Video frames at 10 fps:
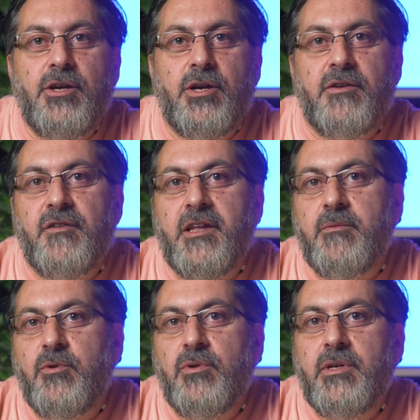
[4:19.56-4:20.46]
You can find
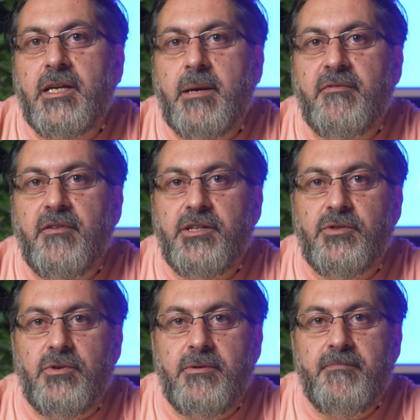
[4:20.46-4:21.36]
them all in Apify
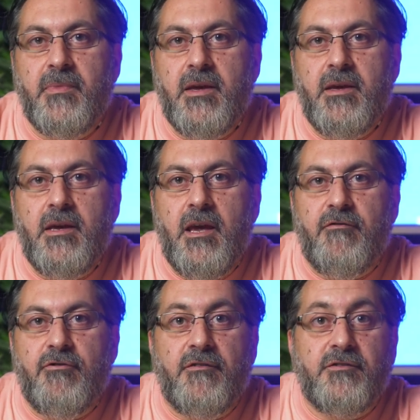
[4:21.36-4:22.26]
Store.
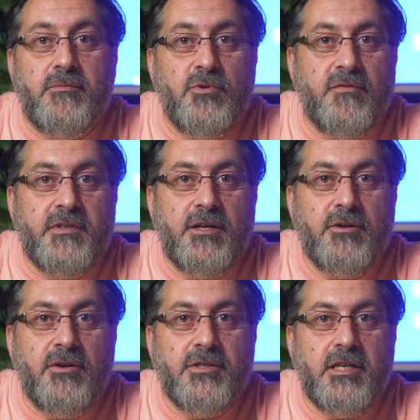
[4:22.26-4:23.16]
If you're after more video
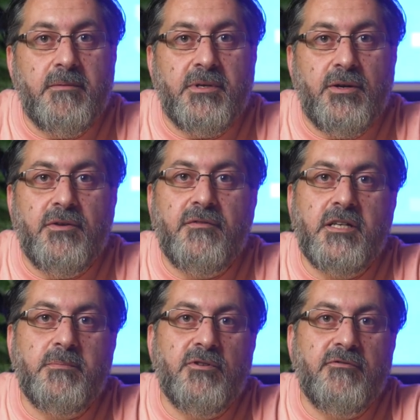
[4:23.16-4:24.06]
content beyond
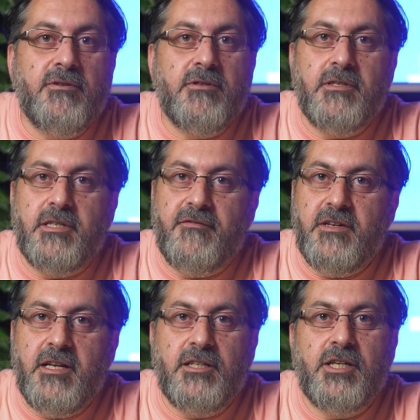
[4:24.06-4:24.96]
Facebook Reels,
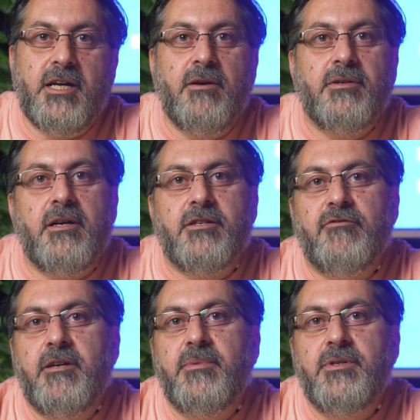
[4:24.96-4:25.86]
definitely check out our
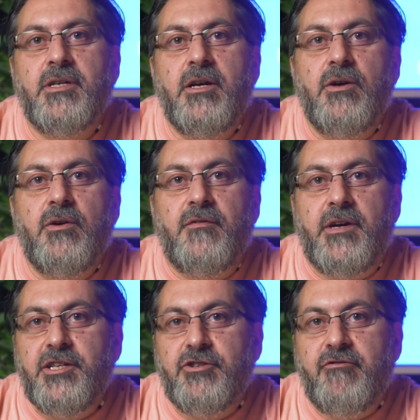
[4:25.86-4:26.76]
scrapers for
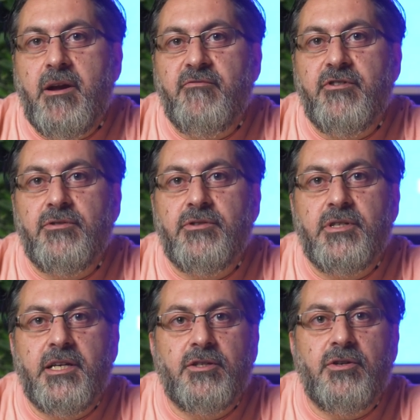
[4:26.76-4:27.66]
Instagram Reels,
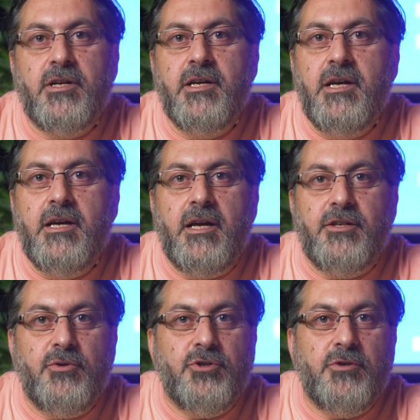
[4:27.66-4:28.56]
TikTok, and
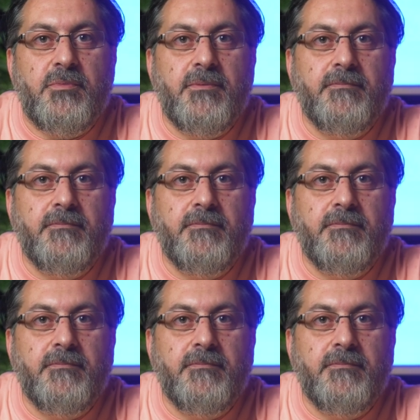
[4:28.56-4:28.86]
YouTube.